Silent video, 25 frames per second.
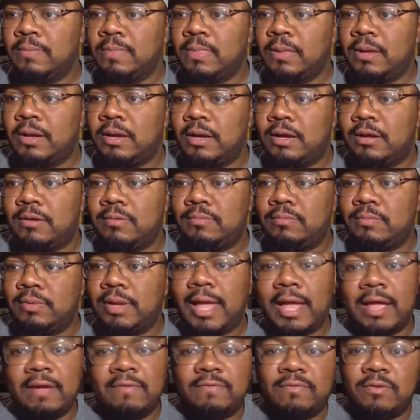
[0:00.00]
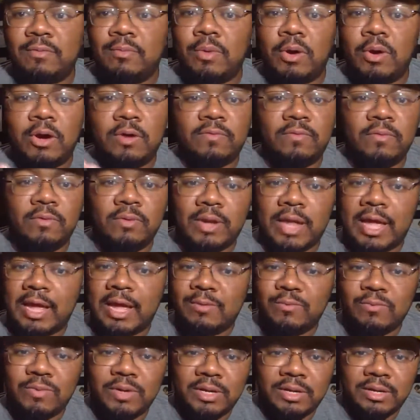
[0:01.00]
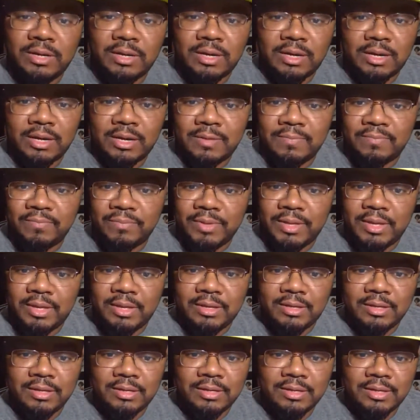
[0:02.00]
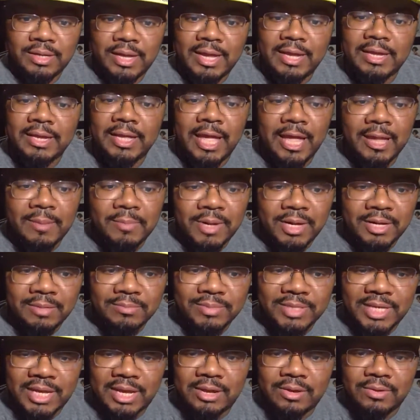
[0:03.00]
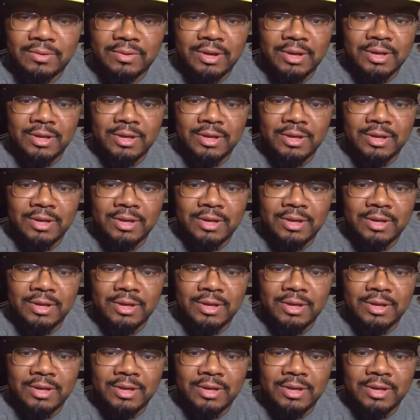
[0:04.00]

like for Marvel, like when Endgame comes out.